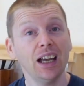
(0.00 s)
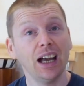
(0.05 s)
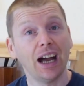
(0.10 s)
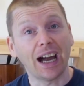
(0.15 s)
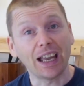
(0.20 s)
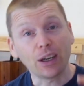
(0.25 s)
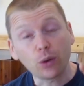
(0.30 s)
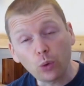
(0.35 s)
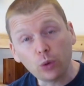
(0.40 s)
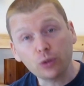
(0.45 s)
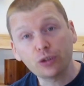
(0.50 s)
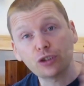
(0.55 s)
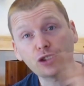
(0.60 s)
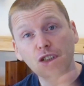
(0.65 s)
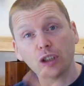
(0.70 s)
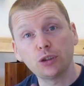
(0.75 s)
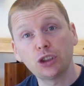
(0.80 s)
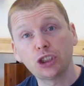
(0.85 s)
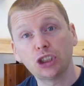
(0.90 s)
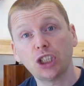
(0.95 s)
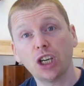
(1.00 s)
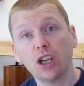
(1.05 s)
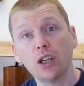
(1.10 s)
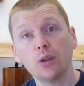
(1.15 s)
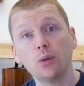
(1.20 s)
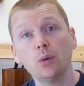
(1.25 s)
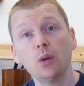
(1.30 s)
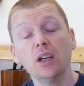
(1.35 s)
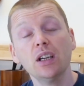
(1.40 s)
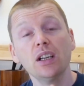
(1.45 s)
and also
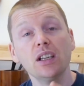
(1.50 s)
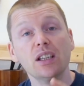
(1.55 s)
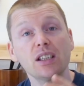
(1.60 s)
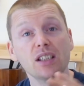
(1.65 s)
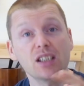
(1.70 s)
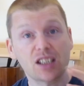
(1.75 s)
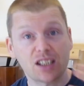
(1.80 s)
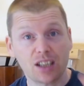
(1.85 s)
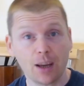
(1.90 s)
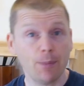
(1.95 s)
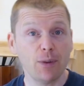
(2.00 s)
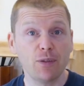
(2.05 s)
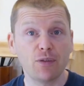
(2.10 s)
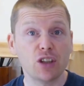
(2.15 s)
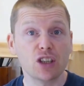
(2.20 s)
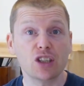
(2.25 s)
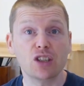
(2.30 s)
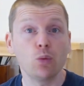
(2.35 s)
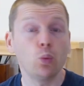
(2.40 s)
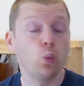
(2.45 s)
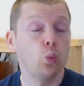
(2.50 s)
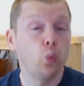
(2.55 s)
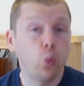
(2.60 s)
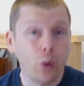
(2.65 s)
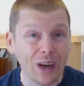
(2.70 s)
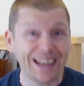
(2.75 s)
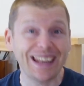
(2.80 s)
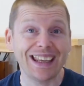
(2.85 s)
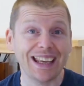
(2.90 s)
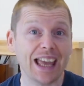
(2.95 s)
show some of the
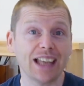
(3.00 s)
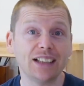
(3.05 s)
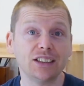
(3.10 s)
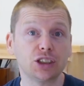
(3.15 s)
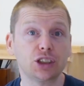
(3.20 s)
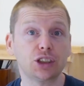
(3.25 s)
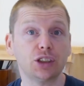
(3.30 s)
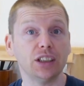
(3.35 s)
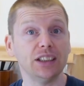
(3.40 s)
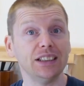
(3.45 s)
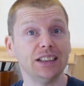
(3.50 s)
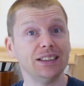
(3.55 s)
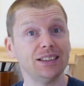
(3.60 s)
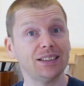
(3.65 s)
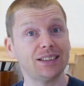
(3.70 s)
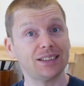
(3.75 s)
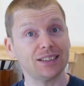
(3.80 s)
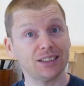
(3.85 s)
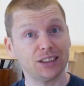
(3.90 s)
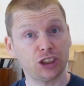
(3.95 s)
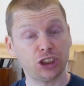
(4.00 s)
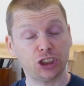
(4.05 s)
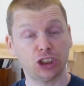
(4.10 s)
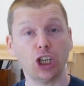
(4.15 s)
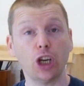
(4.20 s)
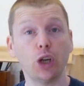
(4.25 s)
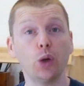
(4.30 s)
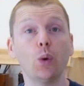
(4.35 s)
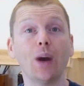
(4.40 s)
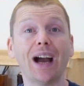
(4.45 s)
winning entries,
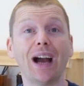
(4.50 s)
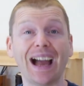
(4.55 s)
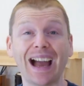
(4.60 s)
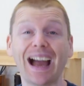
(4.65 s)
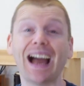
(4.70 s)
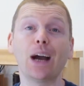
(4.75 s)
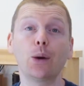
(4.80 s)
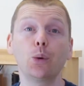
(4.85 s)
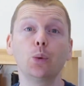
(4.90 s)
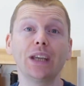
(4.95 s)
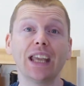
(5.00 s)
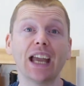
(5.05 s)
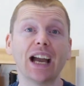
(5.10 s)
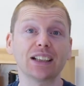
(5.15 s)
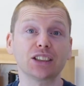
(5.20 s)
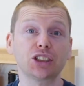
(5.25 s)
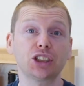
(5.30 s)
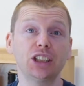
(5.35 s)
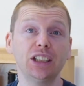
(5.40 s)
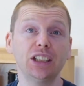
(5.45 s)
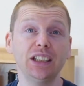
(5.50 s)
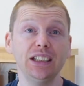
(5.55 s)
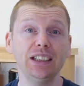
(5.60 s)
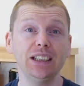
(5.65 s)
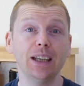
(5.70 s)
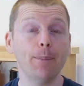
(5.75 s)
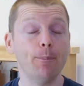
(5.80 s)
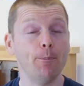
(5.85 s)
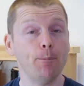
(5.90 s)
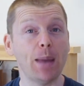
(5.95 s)
show how we actually
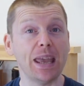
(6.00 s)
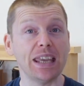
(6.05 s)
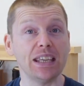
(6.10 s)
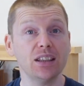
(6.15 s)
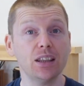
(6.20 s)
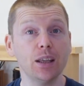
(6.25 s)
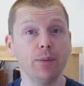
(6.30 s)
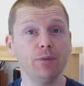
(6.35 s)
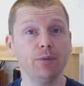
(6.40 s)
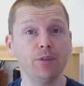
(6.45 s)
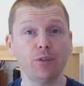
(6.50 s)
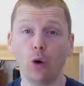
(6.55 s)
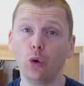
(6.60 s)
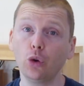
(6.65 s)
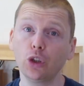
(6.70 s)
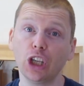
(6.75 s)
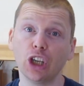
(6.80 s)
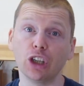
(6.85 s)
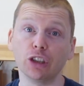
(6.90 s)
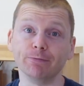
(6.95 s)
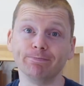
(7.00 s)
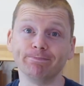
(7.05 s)
made them for you.